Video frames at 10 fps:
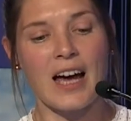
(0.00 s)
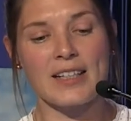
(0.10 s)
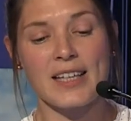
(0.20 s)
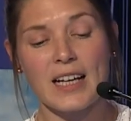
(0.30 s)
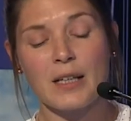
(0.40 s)

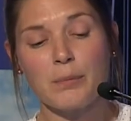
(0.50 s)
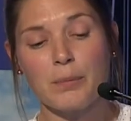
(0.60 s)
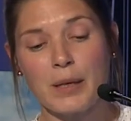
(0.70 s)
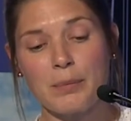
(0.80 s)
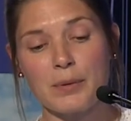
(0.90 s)
And
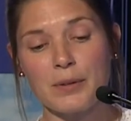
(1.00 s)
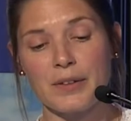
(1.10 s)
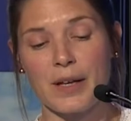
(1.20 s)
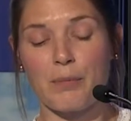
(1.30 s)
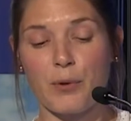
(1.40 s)
telling people
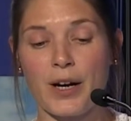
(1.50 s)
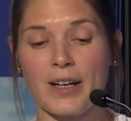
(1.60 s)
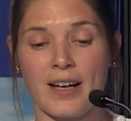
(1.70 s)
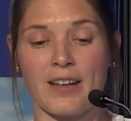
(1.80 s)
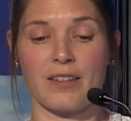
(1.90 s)
their
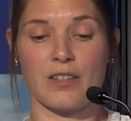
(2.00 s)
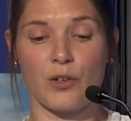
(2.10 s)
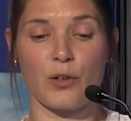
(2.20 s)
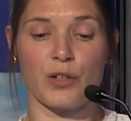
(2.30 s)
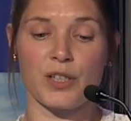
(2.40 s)
brain health
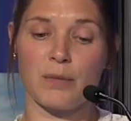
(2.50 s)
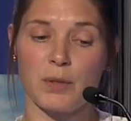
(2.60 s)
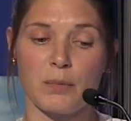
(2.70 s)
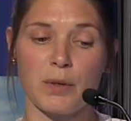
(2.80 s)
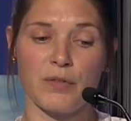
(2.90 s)
score
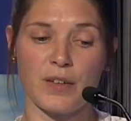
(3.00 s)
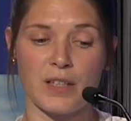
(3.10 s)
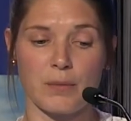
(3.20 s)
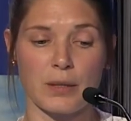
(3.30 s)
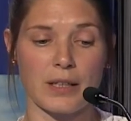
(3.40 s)
seems to be
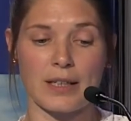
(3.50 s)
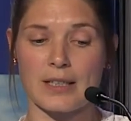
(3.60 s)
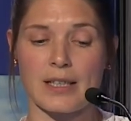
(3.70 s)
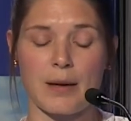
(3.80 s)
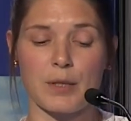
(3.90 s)
feasible and
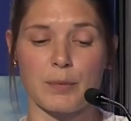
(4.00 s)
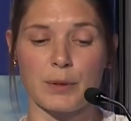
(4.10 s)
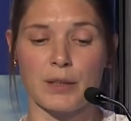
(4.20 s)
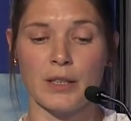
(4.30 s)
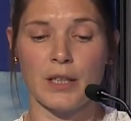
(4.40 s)

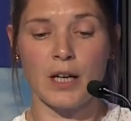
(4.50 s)
acceptable